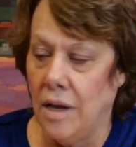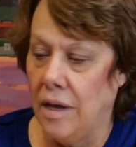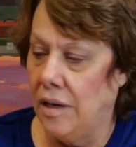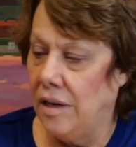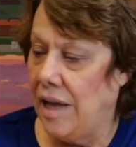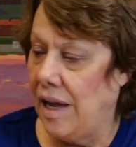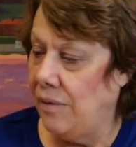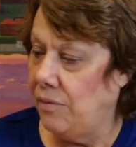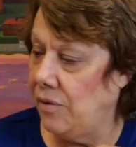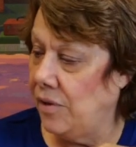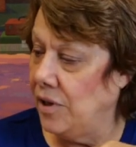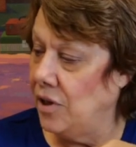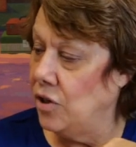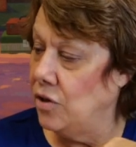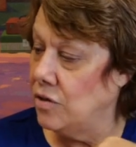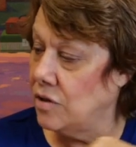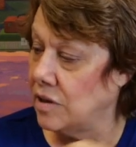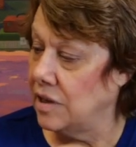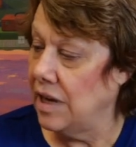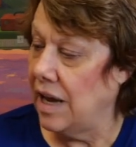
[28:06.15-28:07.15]
Lifeway
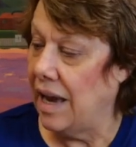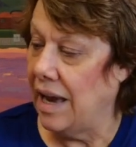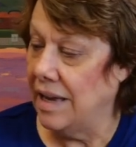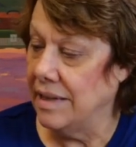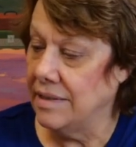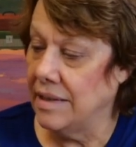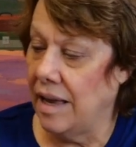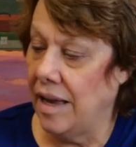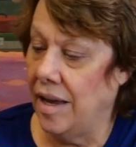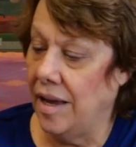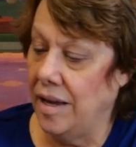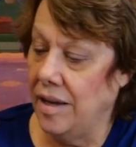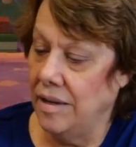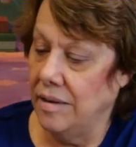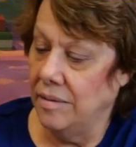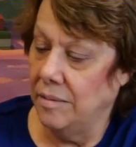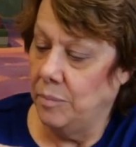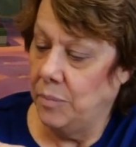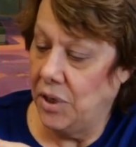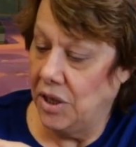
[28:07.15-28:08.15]
usually has a
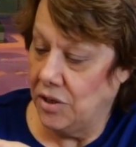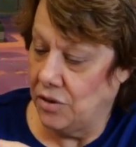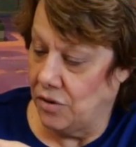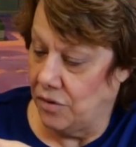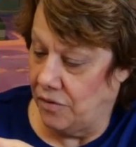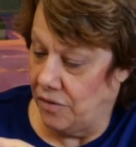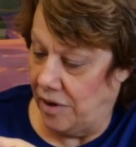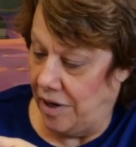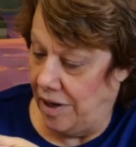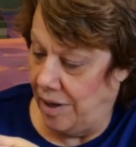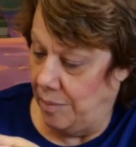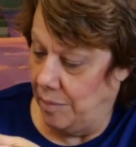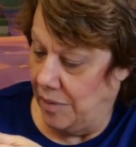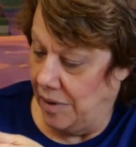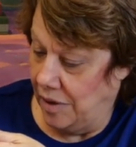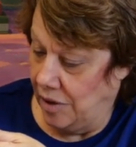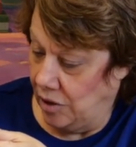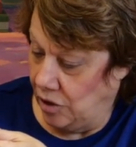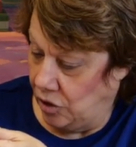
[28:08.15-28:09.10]
picture frame.